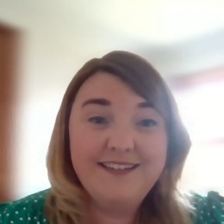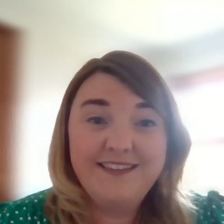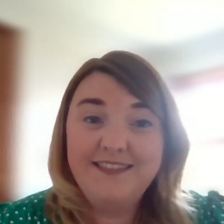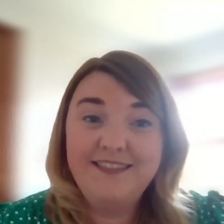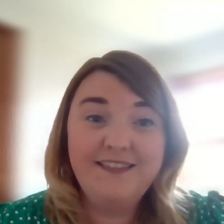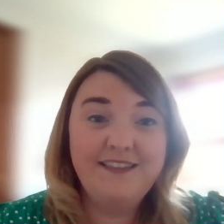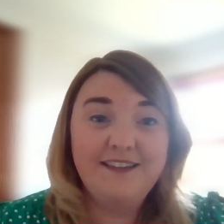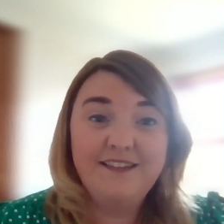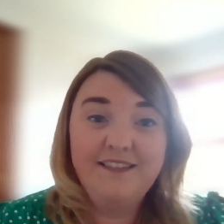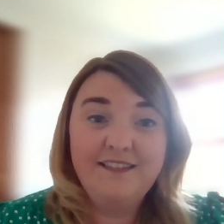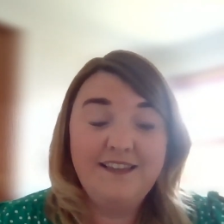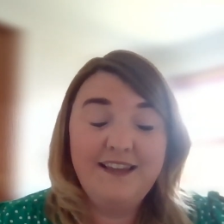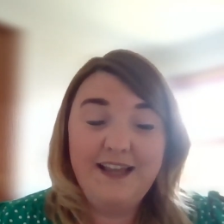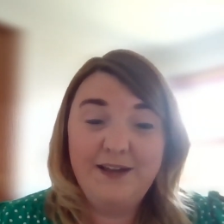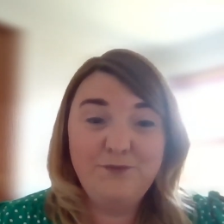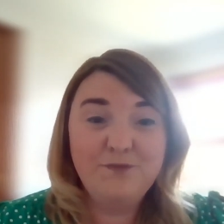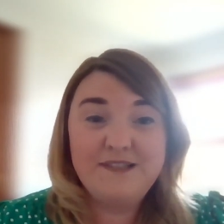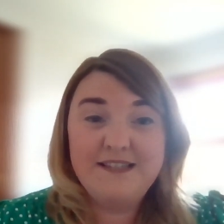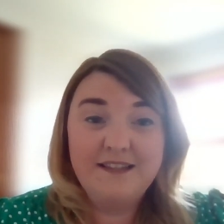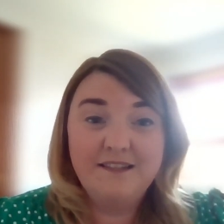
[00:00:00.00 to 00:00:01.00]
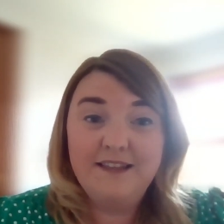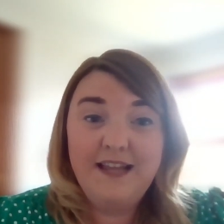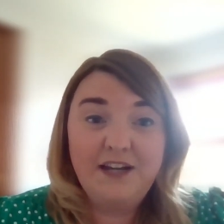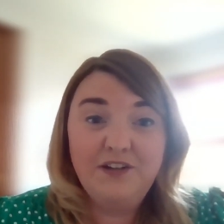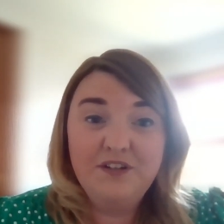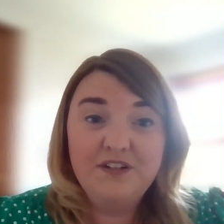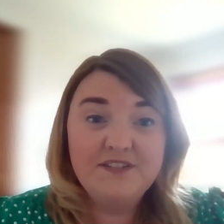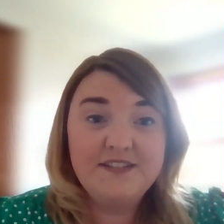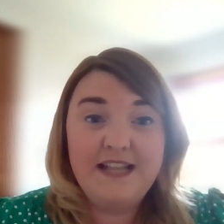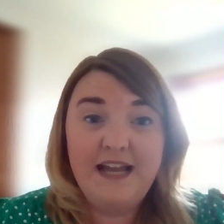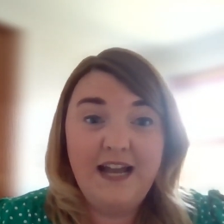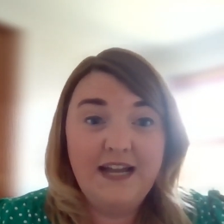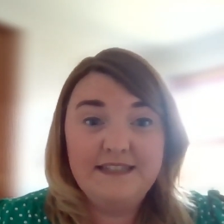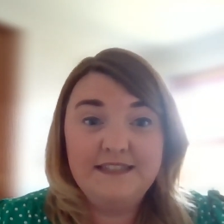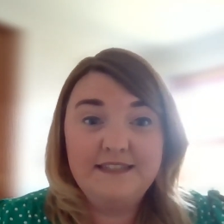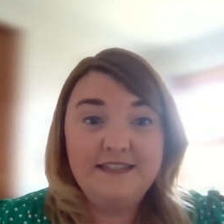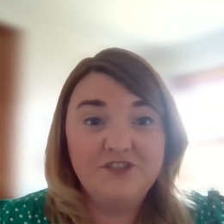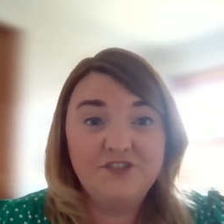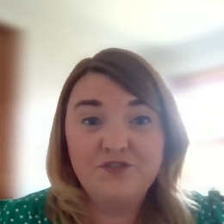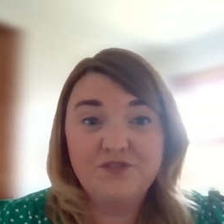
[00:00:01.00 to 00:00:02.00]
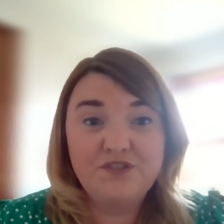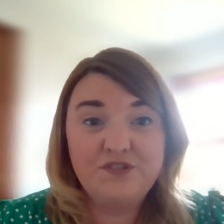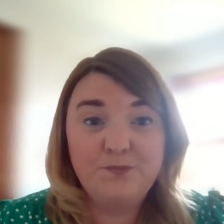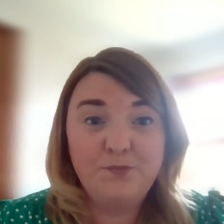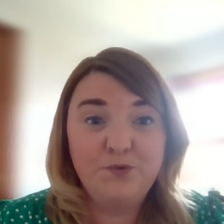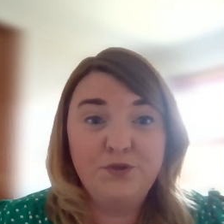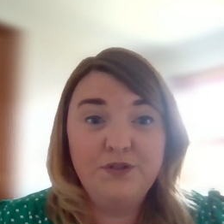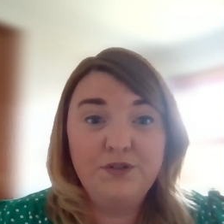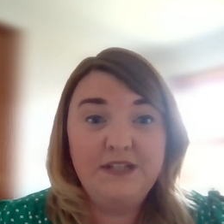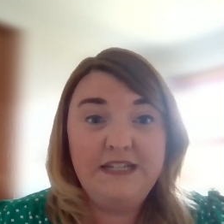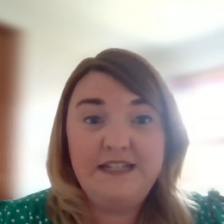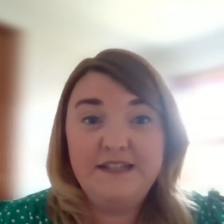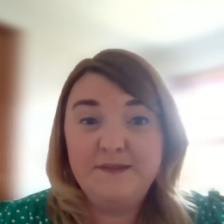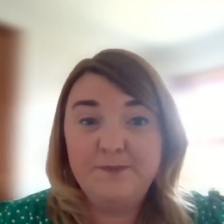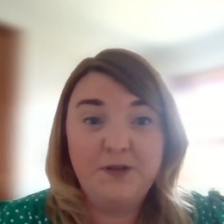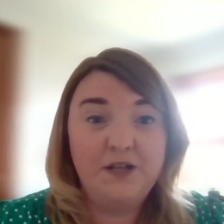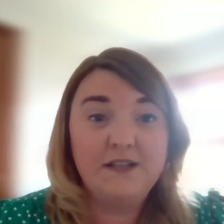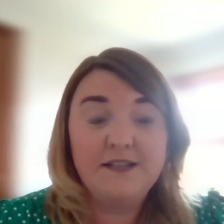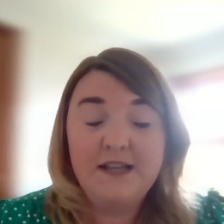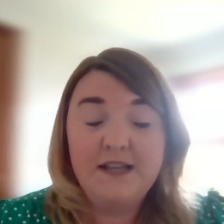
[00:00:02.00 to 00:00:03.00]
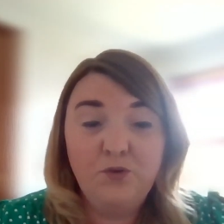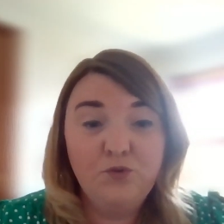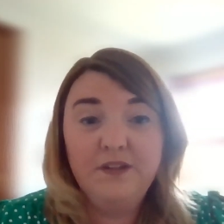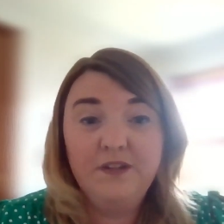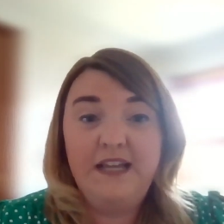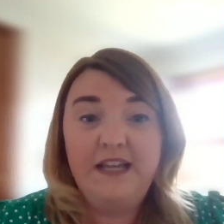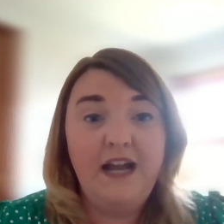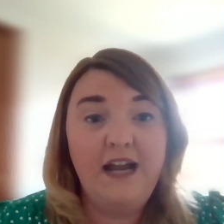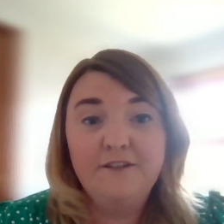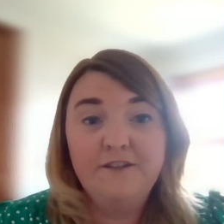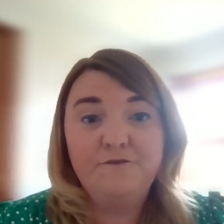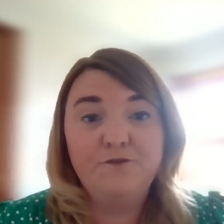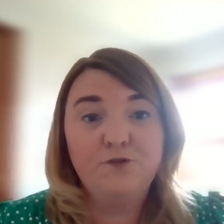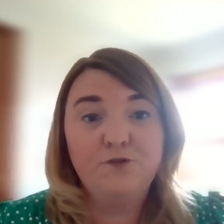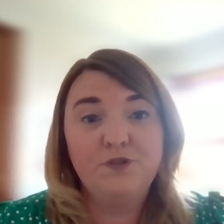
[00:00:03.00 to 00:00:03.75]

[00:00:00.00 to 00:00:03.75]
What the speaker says: it was the learners that had additional support needs, because I only had 4